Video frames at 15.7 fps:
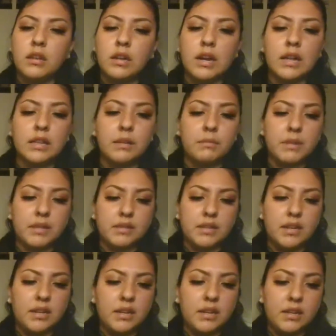Kali
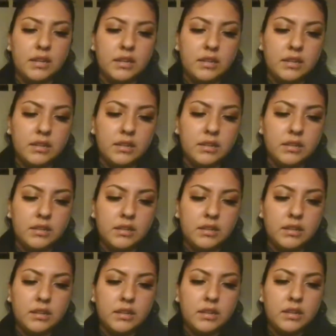Mata.
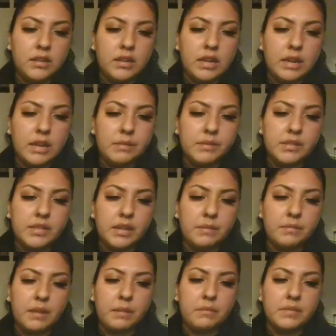
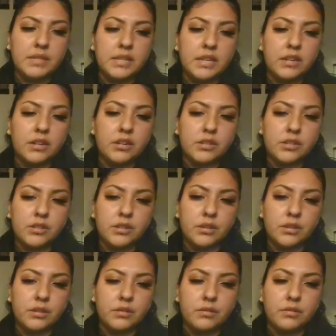I'm seeing her
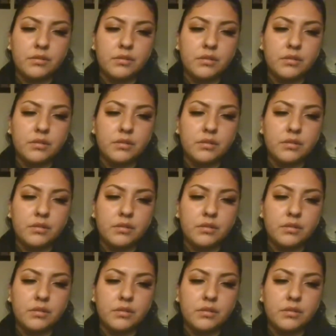too.